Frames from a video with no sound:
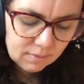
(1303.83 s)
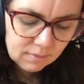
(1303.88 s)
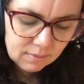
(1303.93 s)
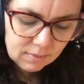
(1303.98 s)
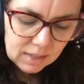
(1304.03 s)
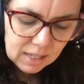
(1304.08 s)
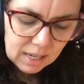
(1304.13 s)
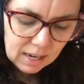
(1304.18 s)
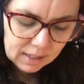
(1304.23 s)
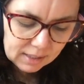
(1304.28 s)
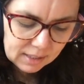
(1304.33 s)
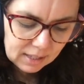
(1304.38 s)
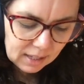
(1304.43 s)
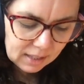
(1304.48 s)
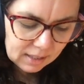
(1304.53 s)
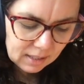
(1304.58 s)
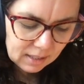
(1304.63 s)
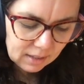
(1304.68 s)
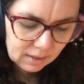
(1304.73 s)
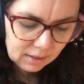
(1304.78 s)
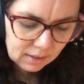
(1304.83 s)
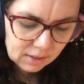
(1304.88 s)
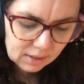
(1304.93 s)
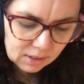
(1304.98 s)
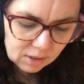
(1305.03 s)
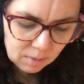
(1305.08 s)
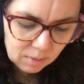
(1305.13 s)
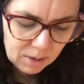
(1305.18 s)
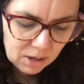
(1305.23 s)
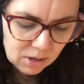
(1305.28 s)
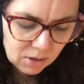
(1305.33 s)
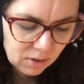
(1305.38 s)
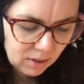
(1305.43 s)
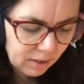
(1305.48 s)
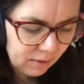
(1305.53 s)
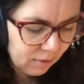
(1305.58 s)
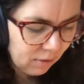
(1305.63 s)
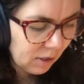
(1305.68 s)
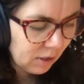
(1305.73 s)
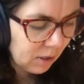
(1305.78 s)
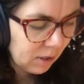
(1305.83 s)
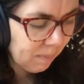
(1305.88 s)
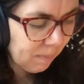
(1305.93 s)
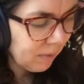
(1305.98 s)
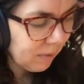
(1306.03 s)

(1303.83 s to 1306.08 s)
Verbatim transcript: the excess and I'm going to start measuring fresh